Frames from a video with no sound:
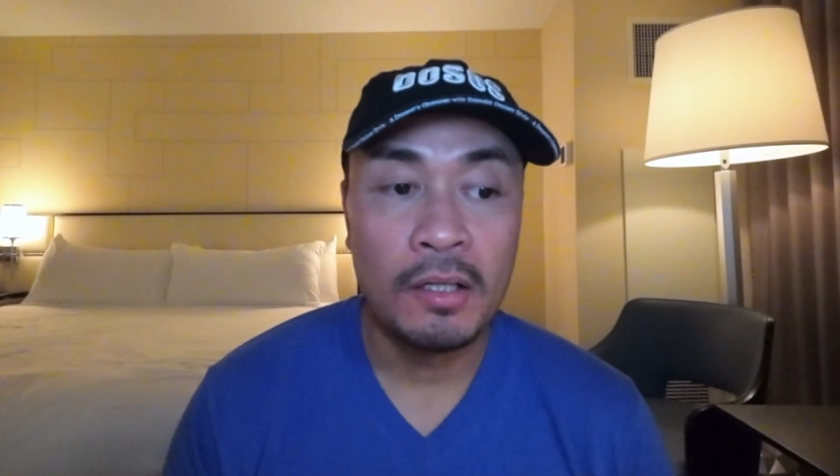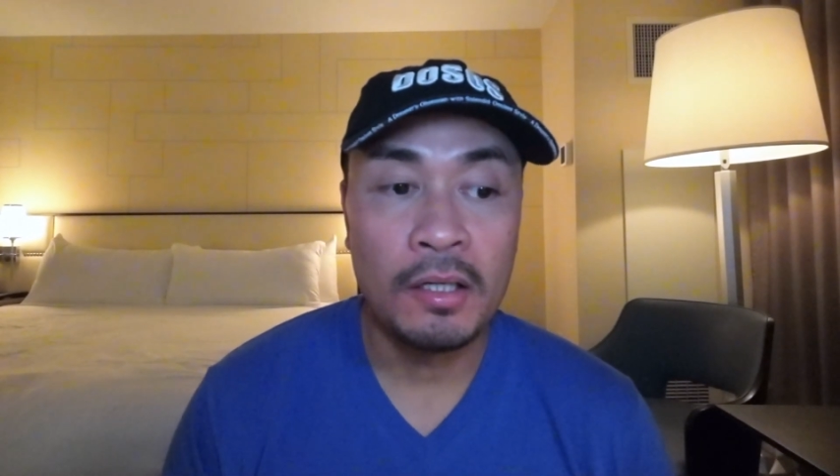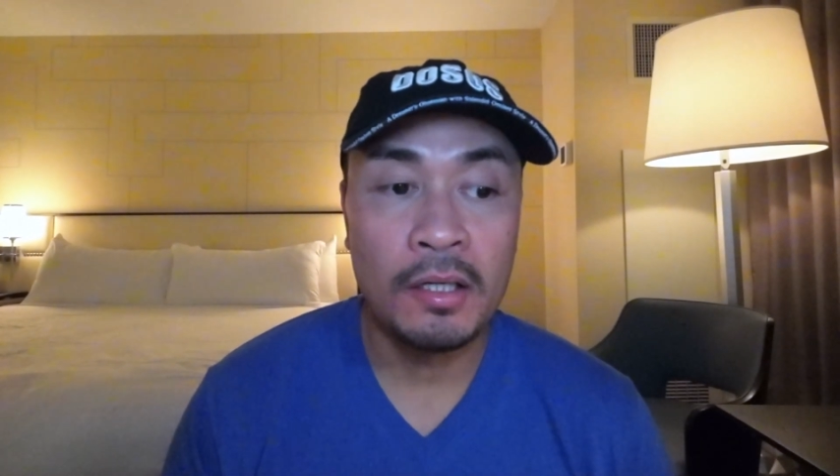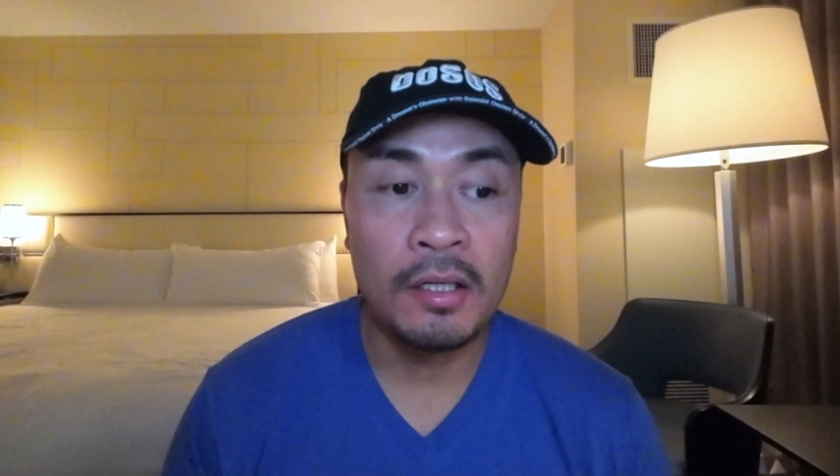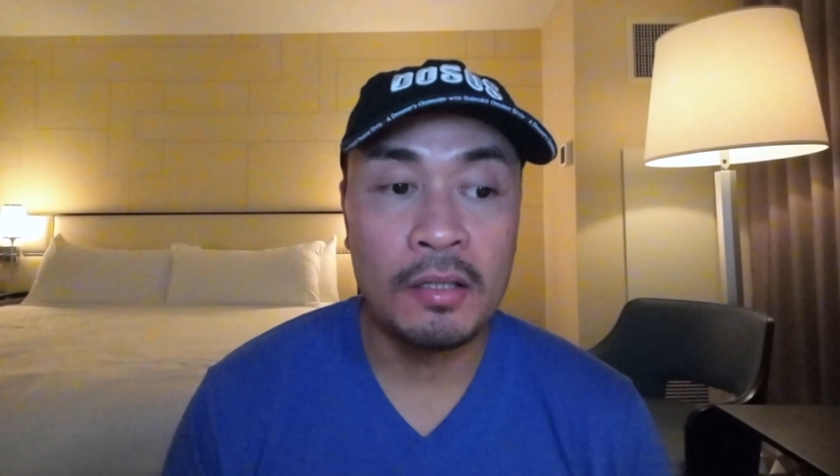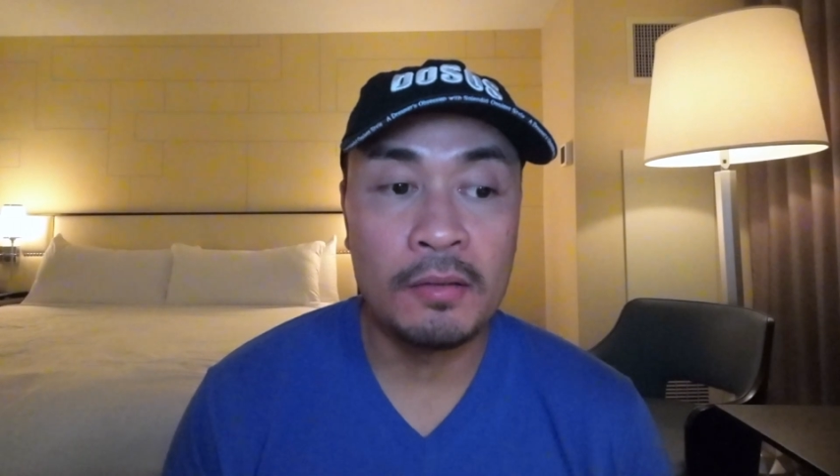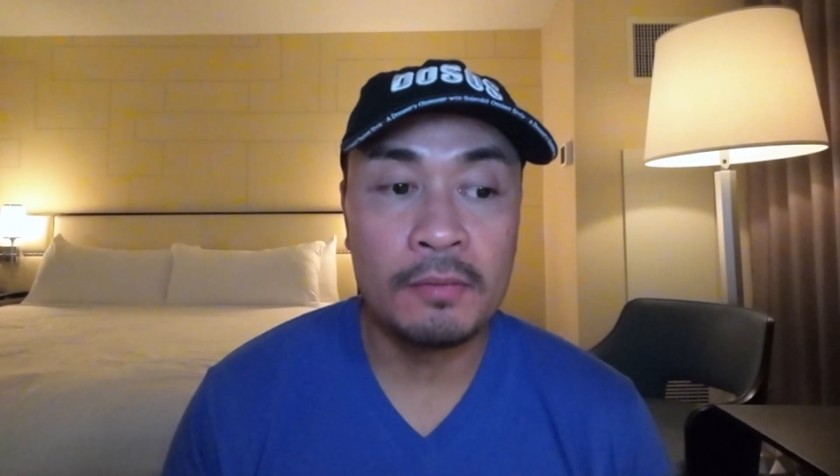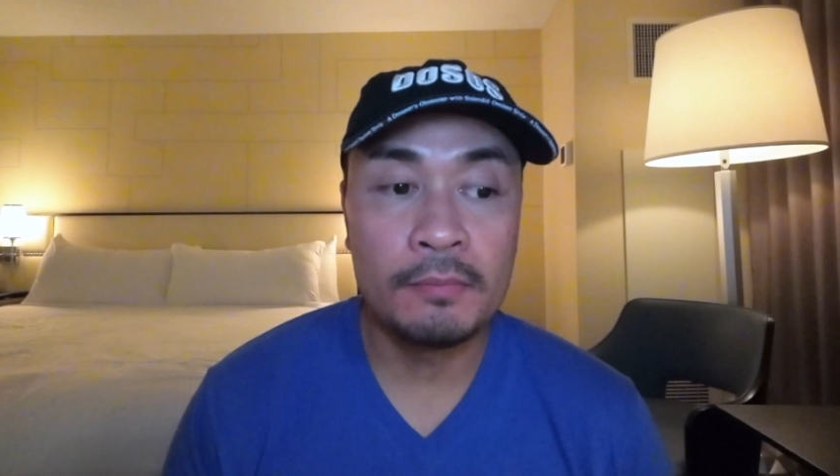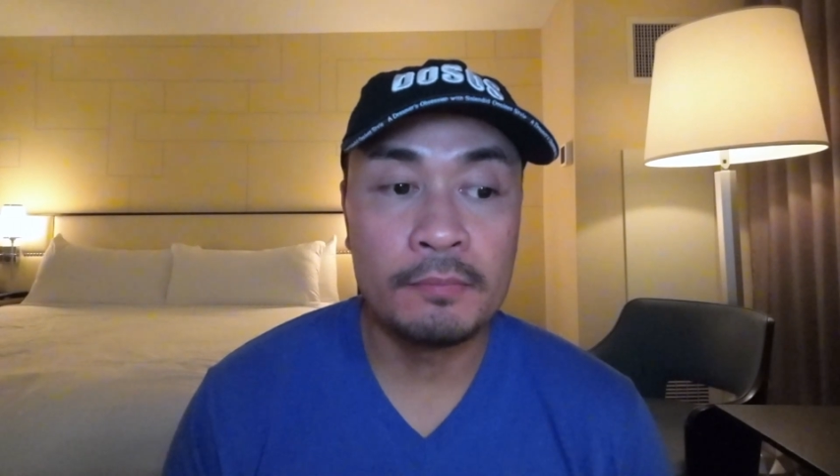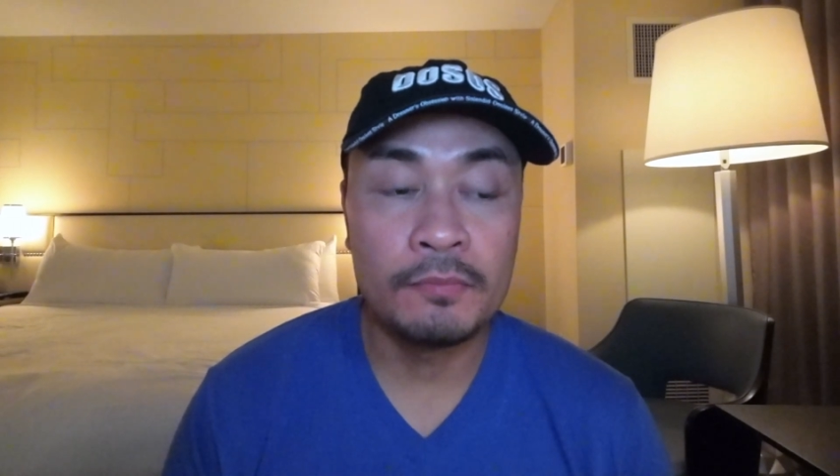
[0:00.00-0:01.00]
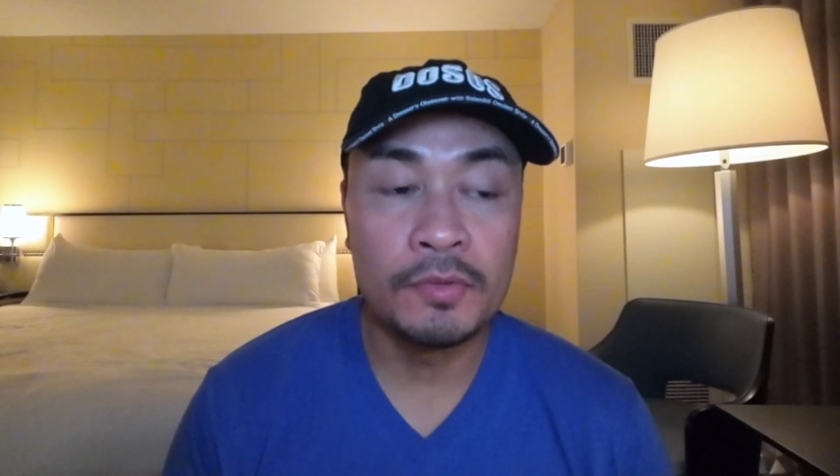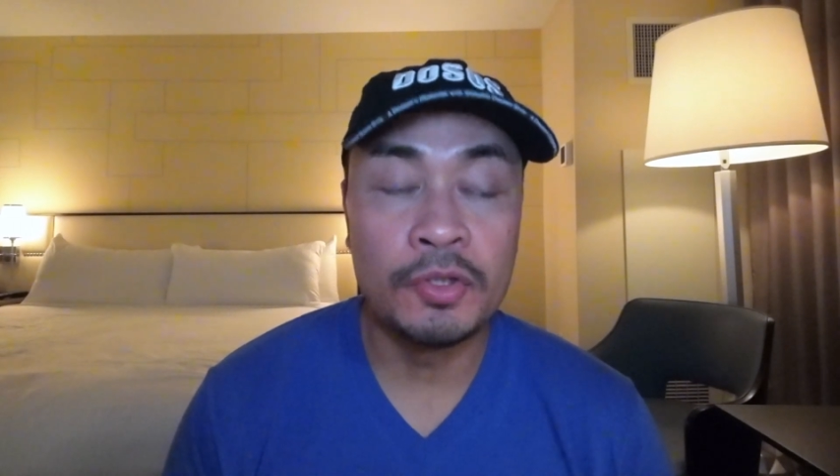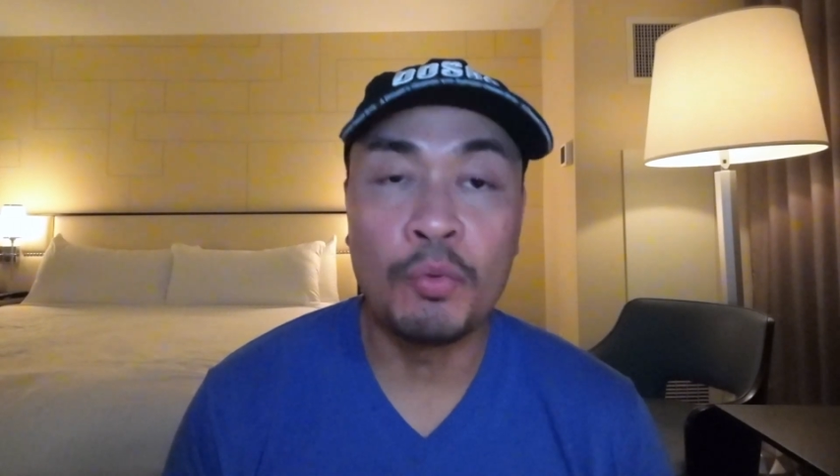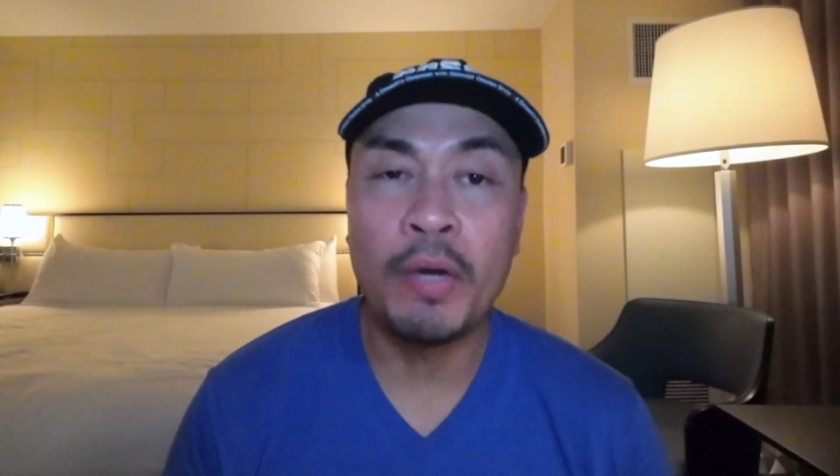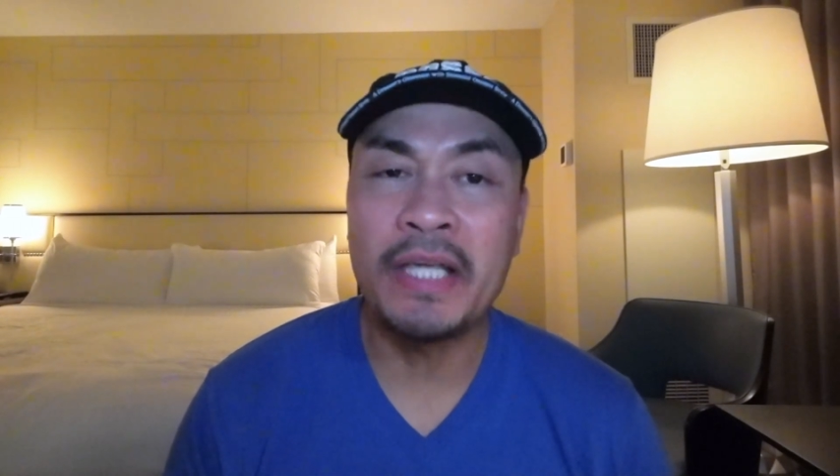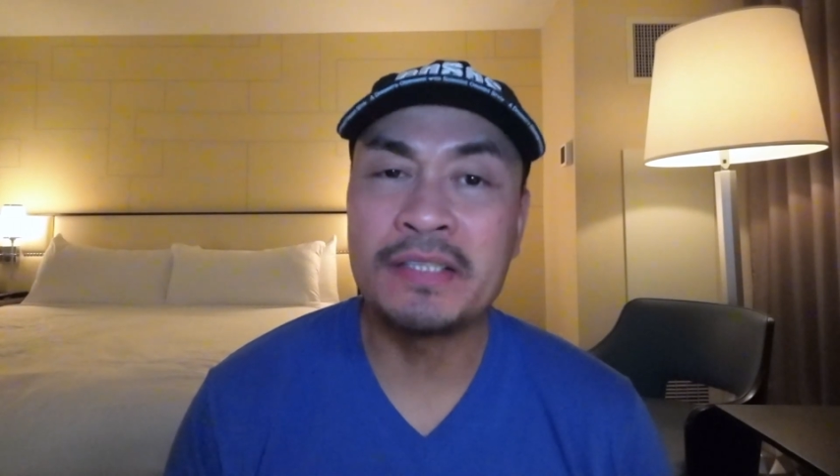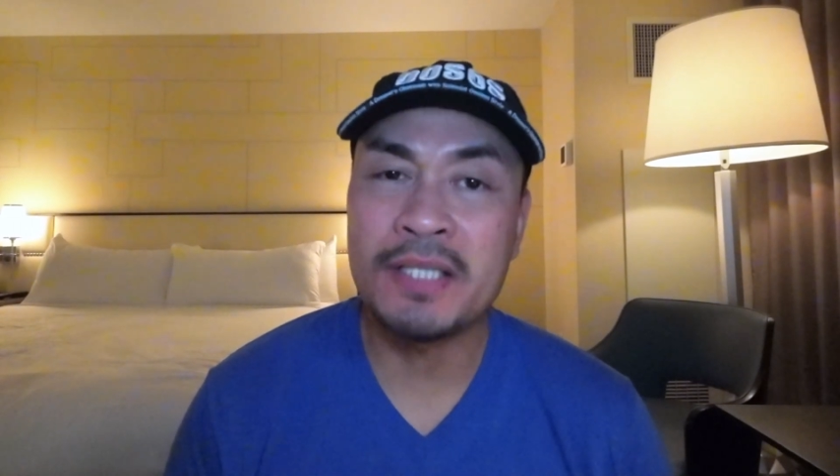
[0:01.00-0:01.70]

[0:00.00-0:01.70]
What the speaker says: the wait